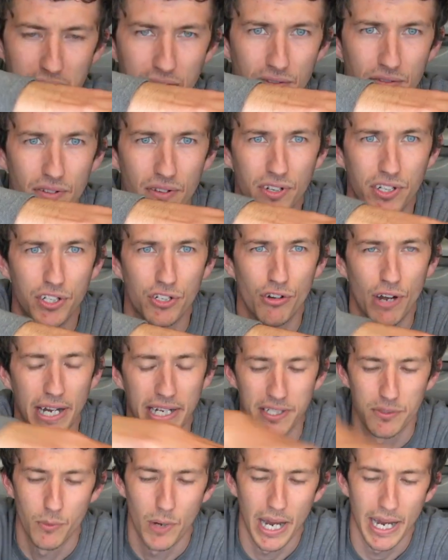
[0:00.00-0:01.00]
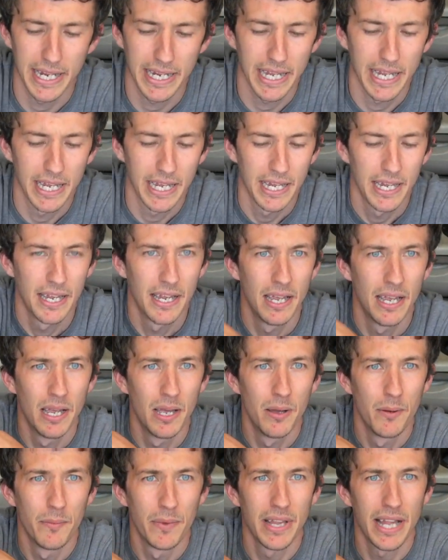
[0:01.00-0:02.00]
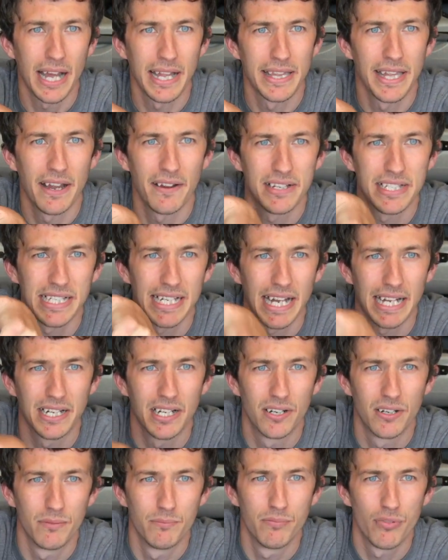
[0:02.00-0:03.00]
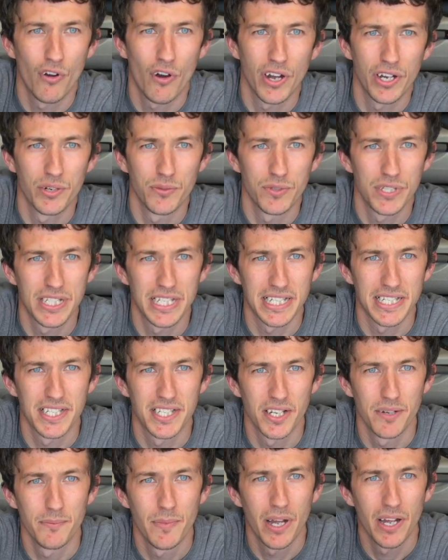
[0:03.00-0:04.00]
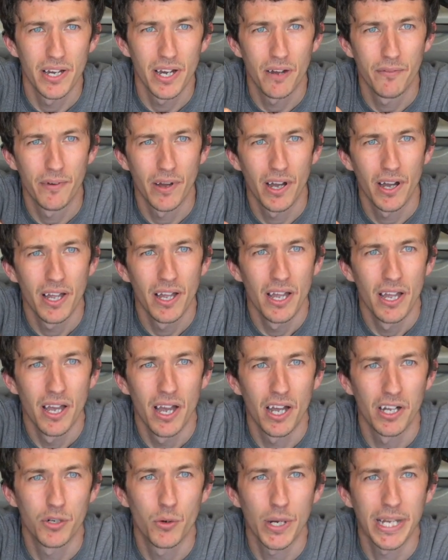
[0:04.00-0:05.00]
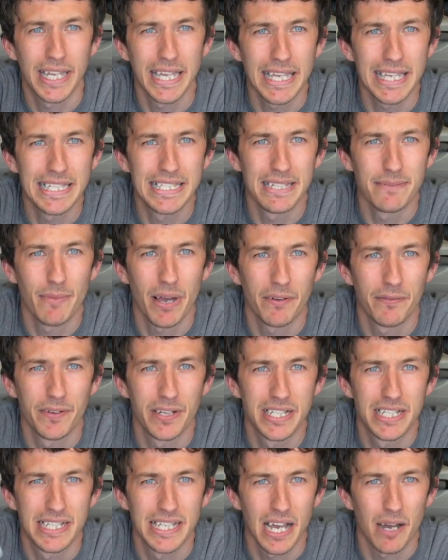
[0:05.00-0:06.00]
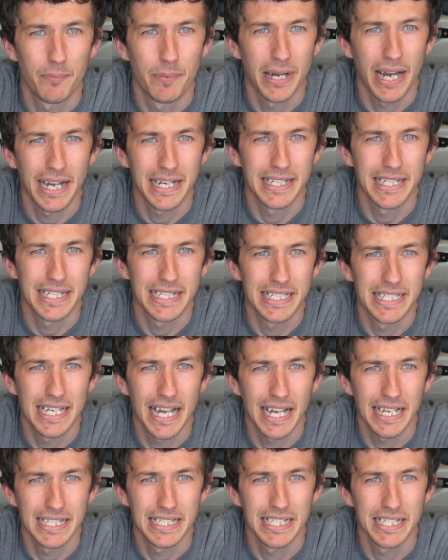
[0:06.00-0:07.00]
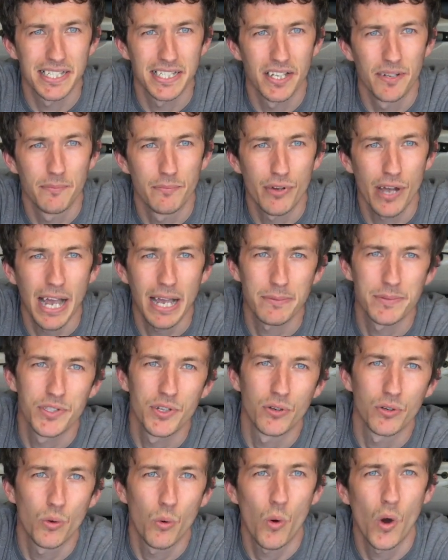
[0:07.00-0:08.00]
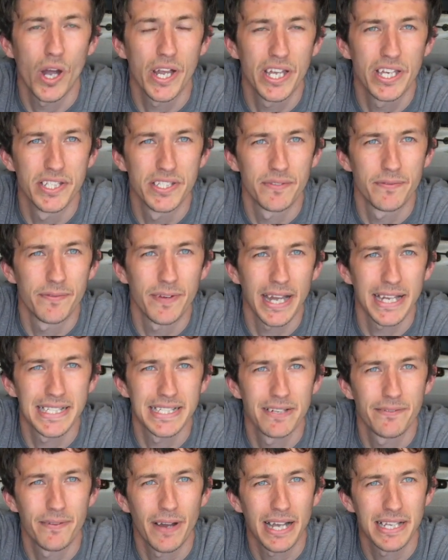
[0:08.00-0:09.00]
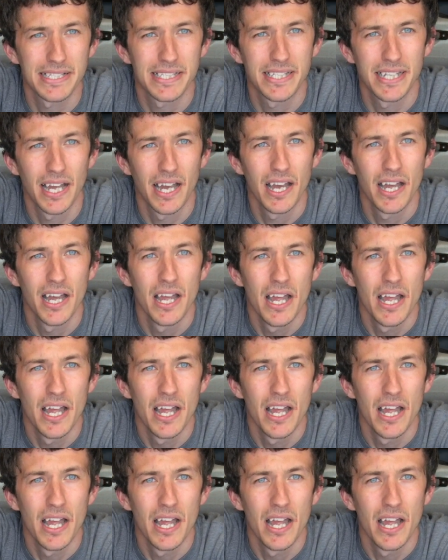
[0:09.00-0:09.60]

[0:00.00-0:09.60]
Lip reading: the correct way. That there is the Anchor Bridle system, a quick easy method to set up an anti-snag system, perhaps not quite as effective as the